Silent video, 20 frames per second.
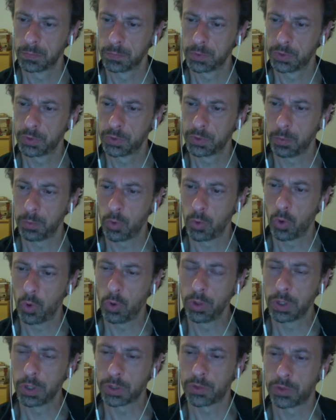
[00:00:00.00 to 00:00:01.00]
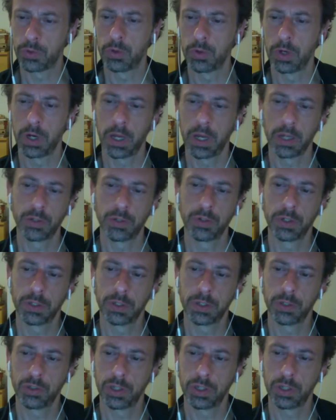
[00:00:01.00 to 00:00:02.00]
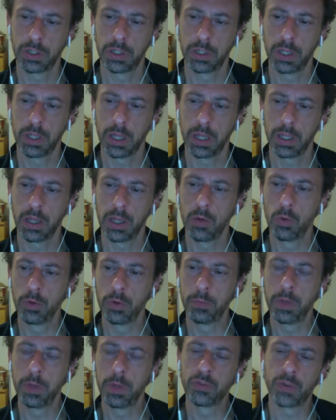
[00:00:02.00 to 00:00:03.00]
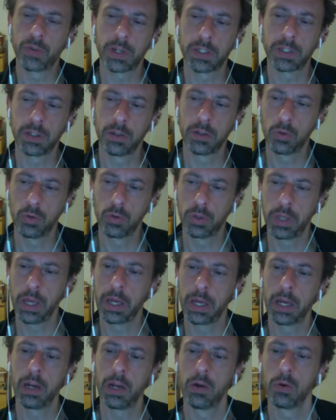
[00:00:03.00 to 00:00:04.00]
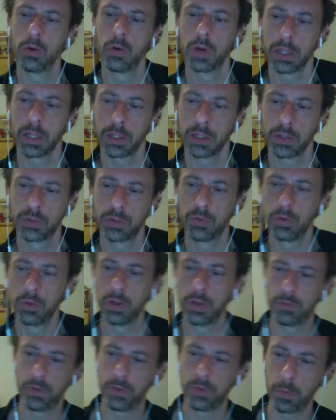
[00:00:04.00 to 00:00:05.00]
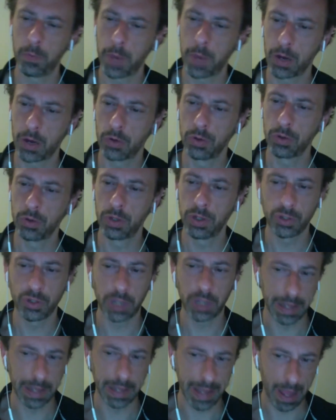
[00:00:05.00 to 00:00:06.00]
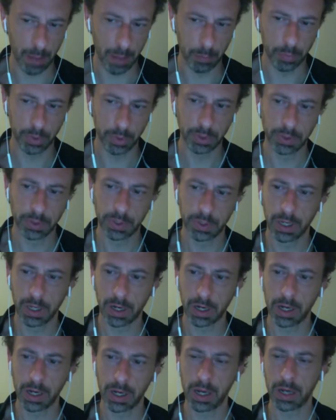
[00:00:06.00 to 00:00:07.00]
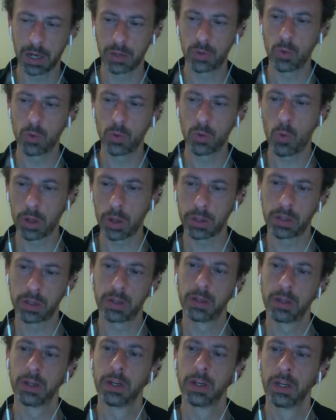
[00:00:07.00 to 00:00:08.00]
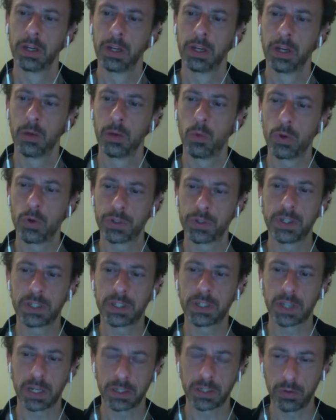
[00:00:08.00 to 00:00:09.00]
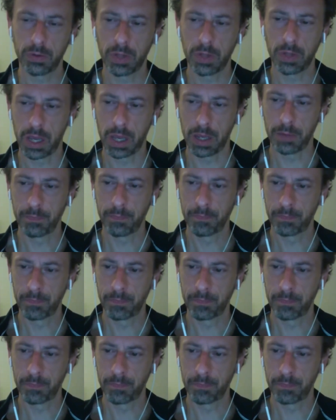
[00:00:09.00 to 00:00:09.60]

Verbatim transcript: some other student actually suggesting that it would be interesting to take a look at the student feedback on digital campus in regard to what was discussed today.